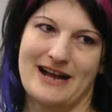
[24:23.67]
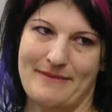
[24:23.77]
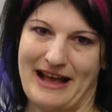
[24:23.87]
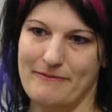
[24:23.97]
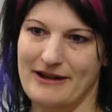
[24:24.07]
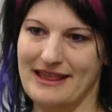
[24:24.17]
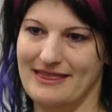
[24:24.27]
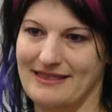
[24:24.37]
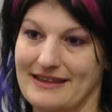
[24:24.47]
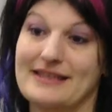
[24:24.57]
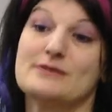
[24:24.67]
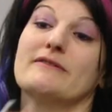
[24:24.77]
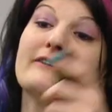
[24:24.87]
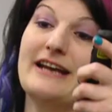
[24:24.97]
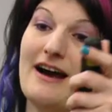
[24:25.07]
coming up with, unless
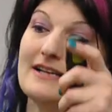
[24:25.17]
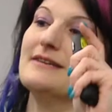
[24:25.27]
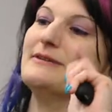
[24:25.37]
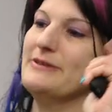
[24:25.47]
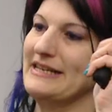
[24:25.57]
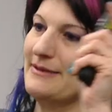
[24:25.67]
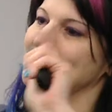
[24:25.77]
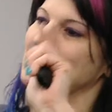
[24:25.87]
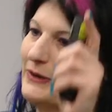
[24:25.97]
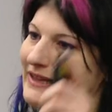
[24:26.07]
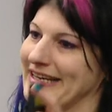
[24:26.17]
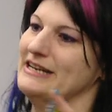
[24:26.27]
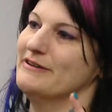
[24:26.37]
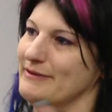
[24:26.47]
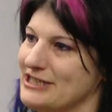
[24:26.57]
we're really awesome and doing something totally
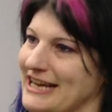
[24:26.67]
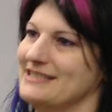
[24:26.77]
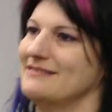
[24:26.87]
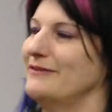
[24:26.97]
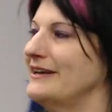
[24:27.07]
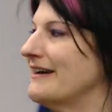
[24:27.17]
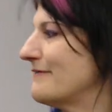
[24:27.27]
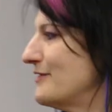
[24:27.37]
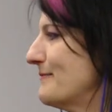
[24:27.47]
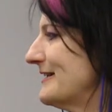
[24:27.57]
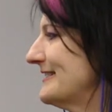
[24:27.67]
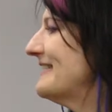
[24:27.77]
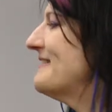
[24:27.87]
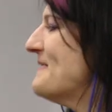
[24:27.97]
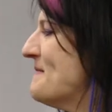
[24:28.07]
new, in which case, figure out if you can build
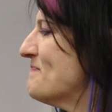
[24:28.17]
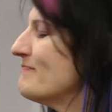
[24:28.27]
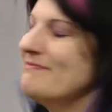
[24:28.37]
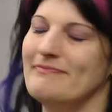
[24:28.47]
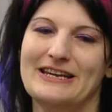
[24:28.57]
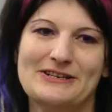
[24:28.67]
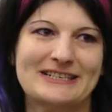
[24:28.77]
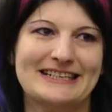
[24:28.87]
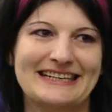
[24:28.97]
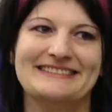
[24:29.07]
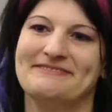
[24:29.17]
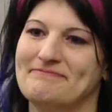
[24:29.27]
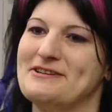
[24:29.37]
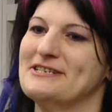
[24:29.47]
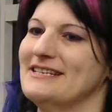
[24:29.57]
it, but usually,
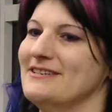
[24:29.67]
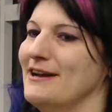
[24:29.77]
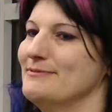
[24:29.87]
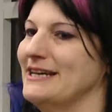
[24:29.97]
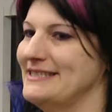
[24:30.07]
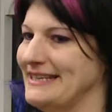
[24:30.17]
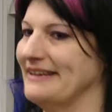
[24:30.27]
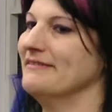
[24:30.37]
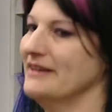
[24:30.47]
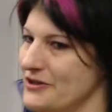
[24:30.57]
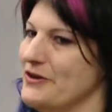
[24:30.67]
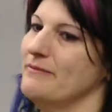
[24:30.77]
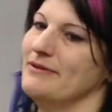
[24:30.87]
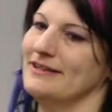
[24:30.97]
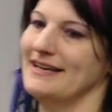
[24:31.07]
most of the startups I see, you
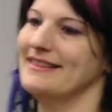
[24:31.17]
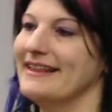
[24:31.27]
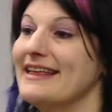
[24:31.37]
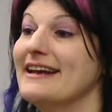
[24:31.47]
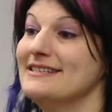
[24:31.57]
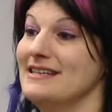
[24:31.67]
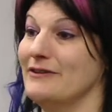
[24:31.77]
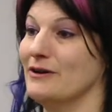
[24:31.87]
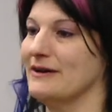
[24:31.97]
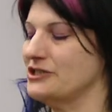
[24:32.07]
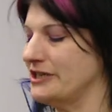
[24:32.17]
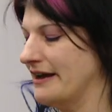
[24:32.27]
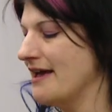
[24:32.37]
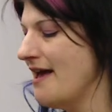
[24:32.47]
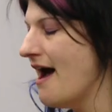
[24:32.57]
can build it. Like that isn't even a
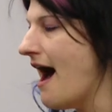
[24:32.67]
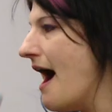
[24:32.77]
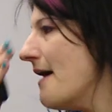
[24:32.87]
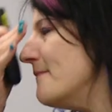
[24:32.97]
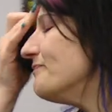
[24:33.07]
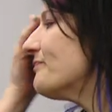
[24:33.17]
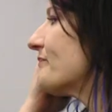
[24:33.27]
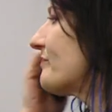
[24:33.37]
question. Um,